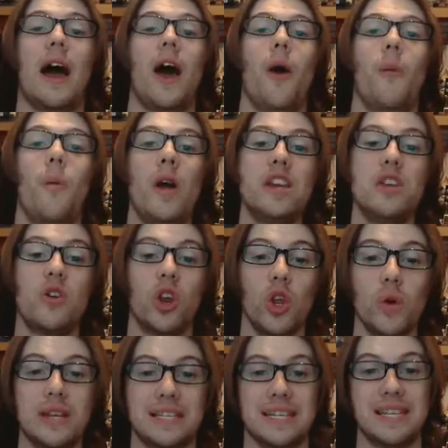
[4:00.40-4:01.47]
when you glue
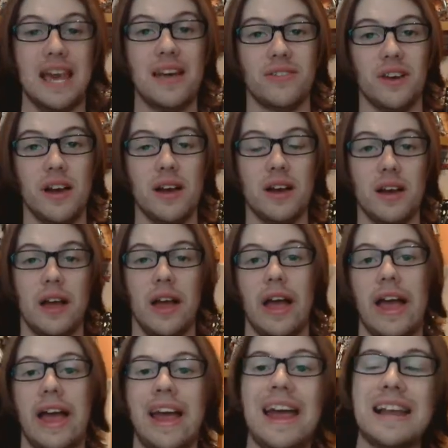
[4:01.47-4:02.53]
it together,
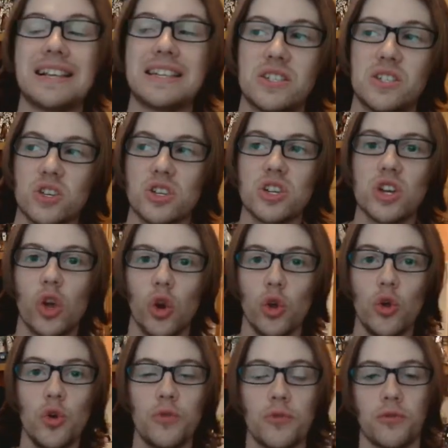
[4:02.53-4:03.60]
it doesn't
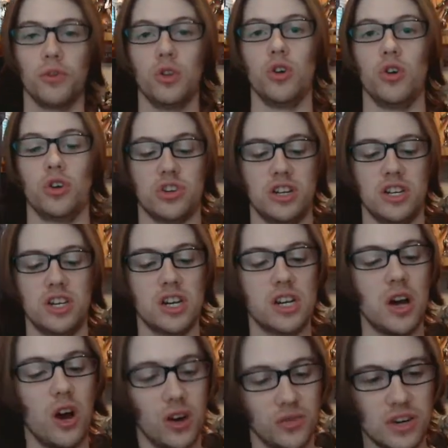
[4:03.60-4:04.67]
glue flush. And you
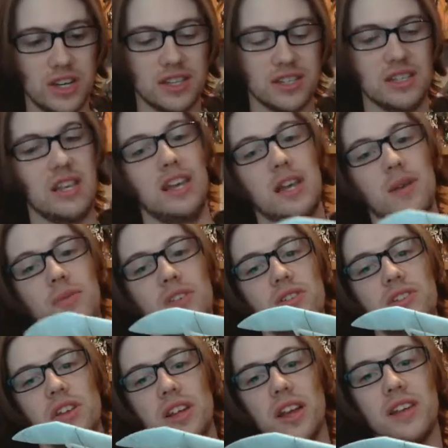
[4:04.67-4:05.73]
can't really see it here, but there's
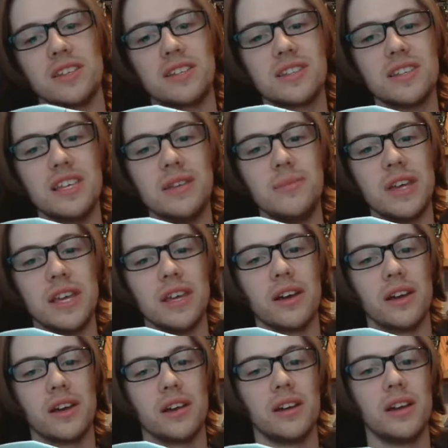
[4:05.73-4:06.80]
like a seam here
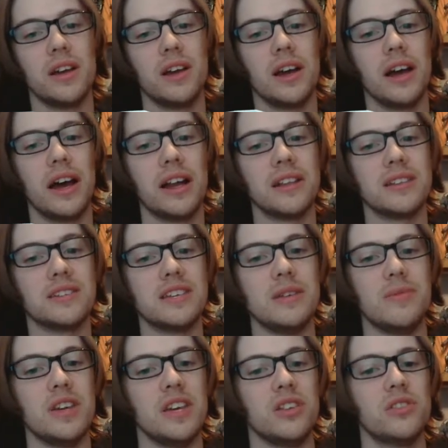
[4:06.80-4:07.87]
and a seam
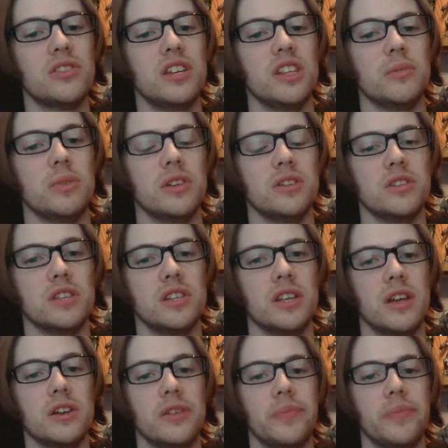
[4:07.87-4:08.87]
here. You'll see it in the pictures at the end.